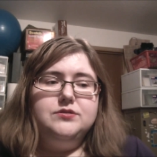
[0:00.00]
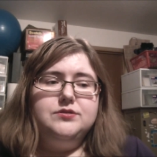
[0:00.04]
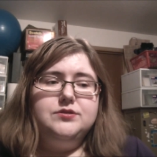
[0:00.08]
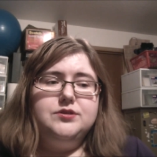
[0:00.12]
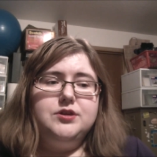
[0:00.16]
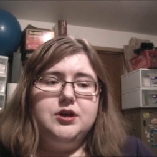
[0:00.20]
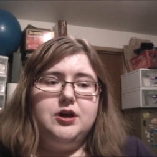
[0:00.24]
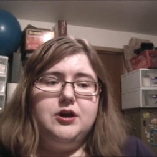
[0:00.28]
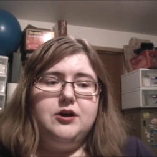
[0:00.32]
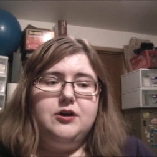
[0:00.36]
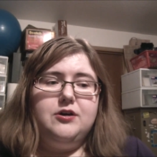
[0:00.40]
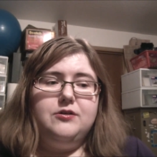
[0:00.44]

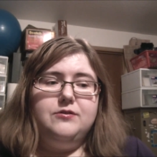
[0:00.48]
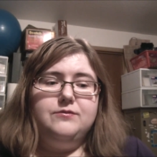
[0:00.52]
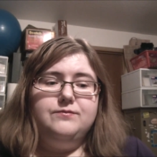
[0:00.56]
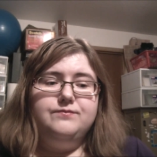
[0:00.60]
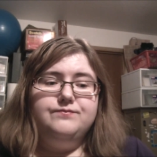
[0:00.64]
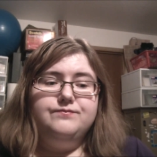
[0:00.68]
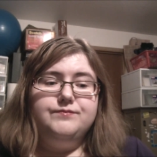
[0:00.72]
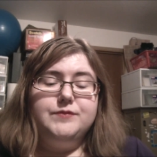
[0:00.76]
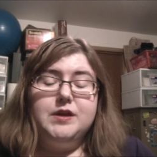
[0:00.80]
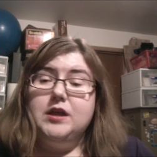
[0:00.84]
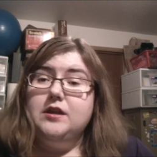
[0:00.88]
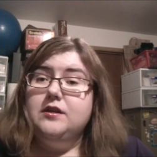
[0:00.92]

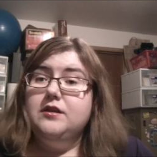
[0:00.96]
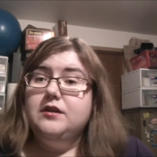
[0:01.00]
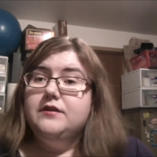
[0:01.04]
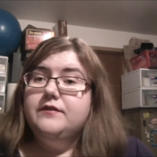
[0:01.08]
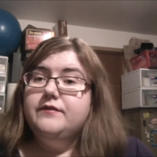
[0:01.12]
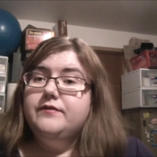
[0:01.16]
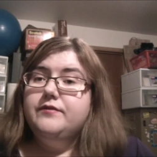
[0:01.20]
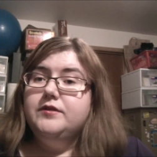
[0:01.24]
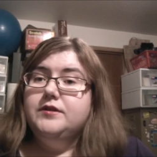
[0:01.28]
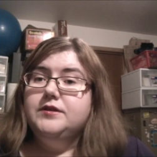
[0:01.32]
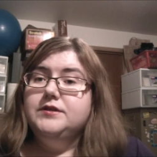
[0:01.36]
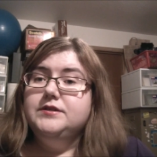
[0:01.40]
So
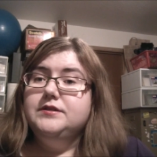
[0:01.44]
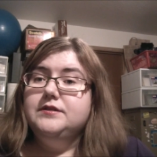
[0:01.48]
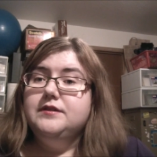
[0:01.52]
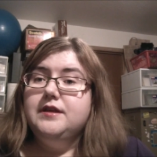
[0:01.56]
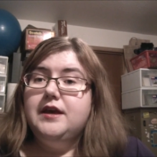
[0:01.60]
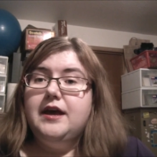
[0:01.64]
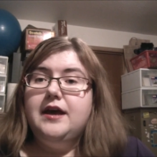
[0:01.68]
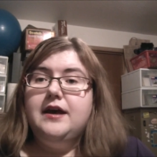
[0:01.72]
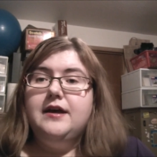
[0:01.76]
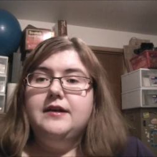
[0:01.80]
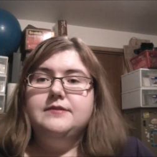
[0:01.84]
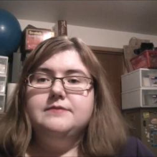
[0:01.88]
look forward to
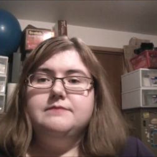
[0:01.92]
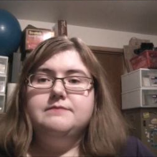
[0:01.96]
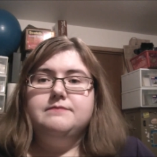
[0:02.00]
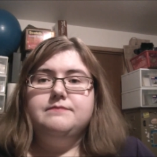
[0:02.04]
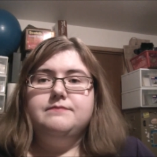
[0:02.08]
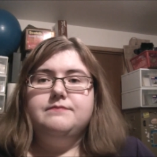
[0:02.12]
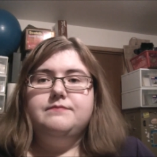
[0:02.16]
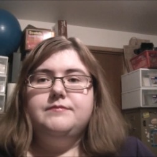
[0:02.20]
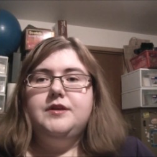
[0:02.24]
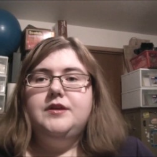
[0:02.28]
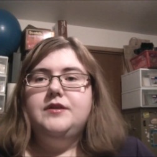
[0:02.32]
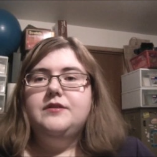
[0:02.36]
that
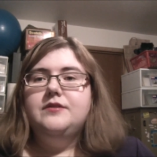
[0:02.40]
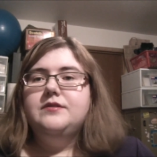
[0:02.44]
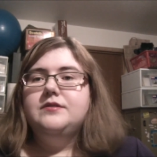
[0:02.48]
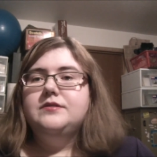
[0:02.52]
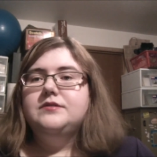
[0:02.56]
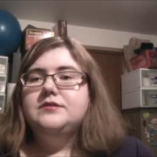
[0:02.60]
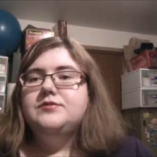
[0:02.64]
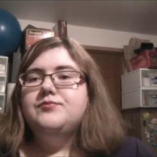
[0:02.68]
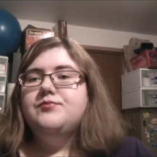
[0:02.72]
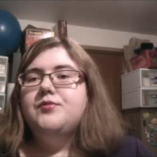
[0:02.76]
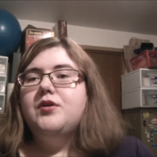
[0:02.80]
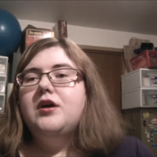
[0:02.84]

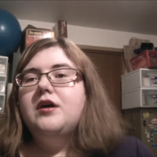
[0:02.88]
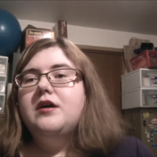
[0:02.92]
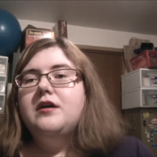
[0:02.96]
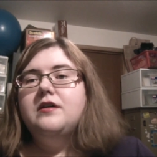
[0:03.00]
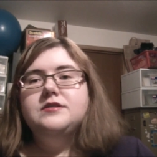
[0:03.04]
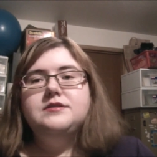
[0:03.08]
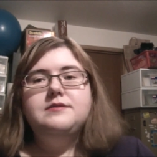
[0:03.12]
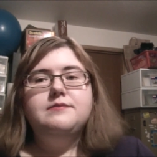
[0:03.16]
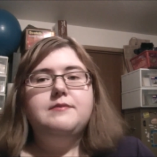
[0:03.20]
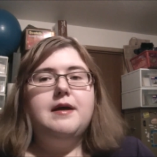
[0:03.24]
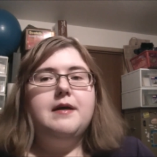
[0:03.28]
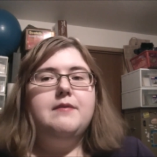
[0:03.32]
either
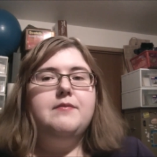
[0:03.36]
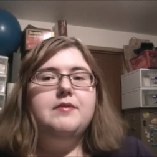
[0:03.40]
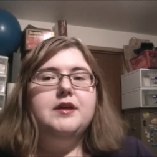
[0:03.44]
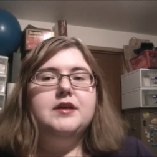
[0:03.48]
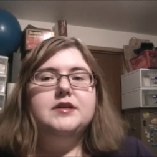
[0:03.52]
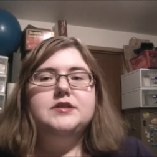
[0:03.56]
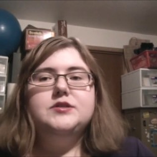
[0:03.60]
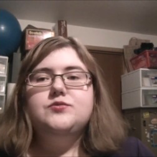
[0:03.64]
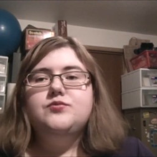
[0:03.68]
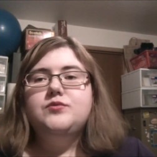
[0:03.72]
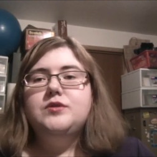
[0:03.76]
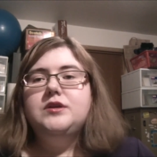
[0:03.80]
tomorrow or sometime
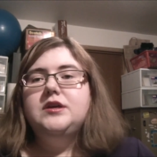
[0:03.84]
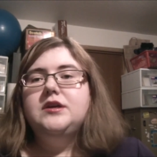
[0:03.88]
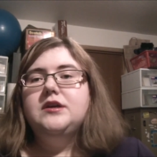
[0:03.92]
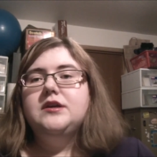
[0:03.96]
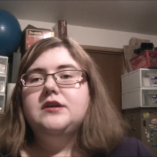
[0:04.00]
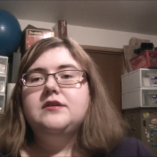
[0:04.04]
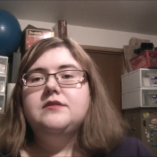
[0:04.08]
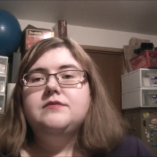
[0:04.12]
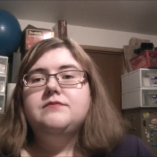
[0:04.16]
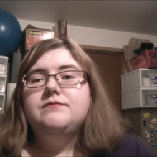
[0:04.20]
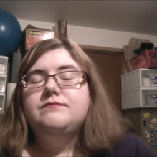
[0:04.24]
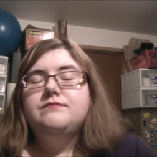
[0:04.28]
next
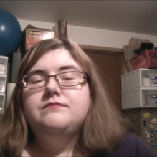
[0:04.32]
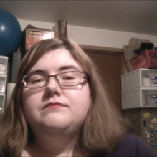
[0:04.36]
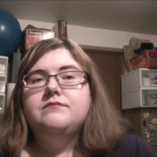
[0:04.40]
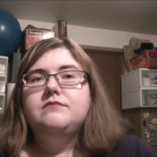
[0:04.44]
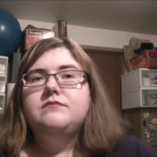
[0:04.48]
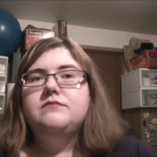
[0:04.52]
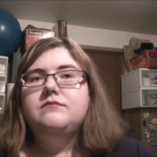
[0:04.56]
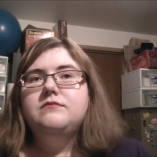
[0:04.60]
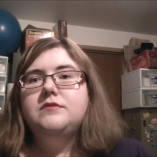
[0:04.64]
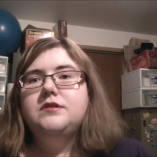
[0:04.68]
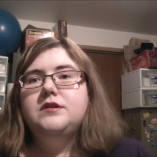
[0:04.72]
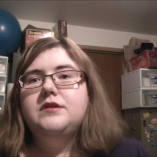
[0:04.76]
week,
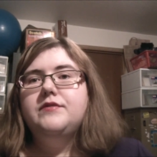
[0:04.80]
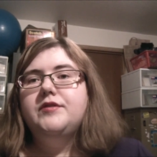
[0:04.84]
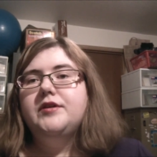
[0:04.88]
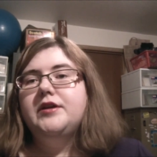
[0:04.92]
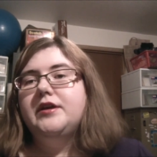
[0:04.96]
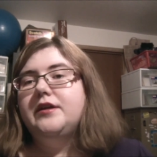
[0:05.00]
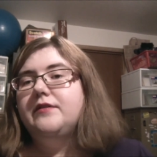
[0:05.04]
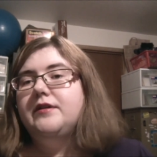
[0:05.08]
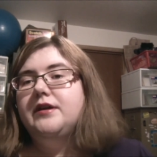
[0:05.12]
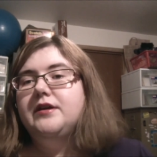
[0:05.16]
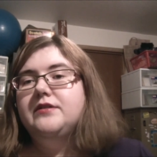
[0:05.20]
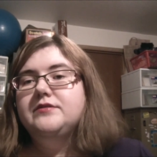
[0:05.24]

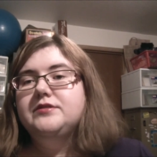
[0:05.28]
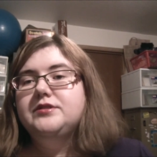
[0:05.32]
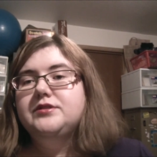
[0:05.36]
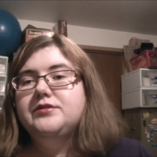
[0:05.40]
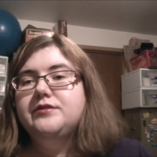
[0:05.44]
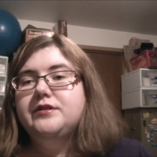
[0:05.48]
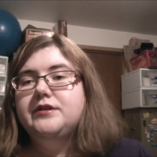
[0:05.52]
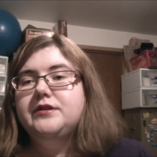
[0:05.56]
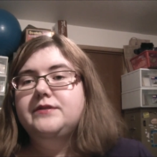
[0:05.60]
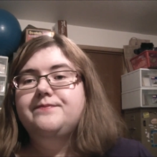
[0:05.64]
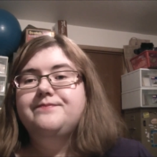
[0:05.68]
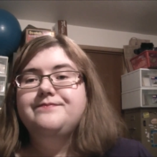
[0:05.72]
whenever I get around
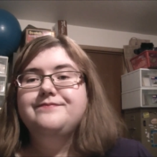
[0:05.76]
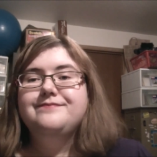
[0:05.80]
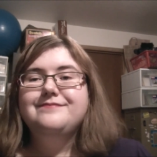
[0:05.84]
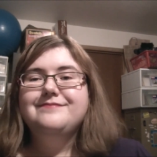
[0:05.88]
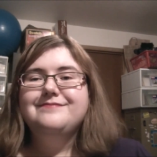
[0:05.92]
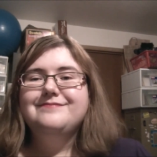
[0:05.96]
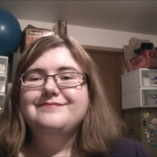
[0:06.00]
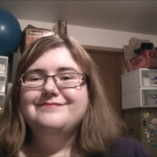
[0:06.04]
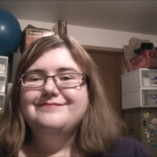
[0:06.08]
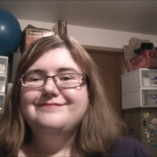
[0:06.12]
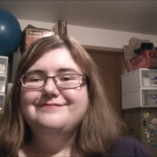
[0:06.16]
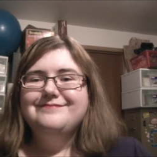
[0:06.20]
to it.
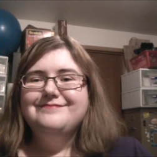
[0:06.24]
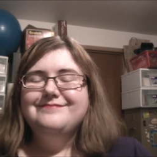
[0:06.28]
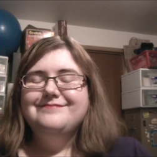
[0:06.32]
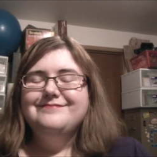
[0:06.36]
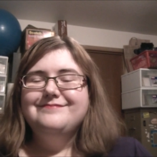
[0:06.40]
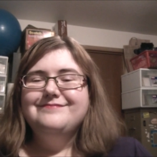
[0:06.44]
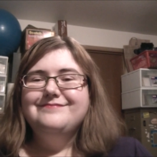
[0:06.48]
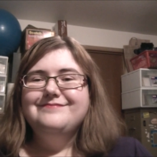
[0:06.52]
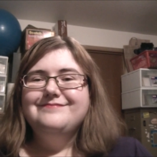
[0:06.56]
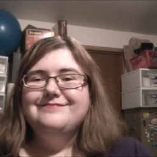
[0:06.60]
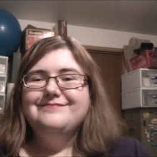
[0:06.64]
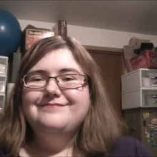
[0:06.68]

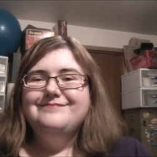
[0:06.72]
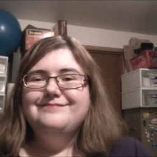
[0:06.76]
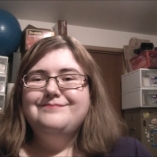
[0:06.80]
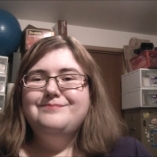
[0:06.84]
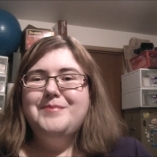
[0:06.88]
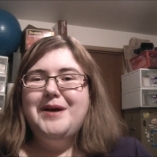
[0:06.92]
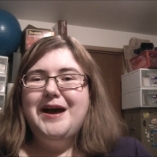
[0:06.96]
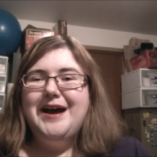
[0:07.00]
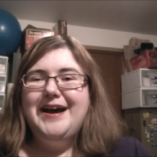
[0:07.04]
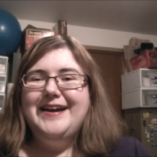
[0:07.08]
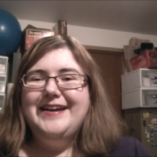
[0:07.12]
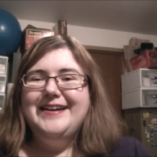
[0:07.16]

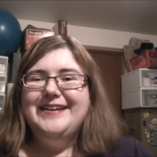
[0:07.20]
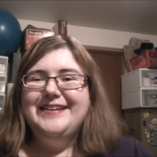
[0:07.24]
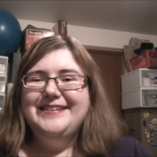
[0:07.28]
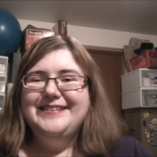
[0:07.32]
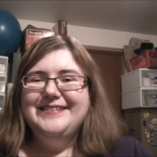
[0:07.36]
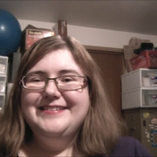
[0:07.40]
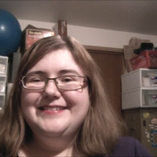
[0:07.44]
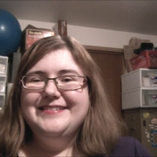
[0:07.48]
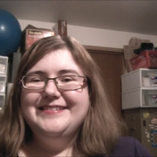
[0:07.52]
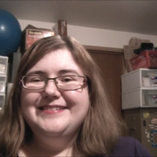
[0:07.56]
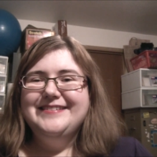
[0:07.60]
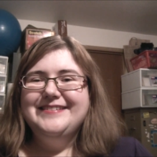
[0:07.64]

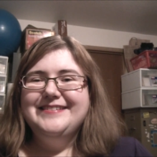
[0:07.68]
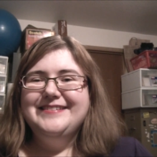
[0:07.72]
Bye!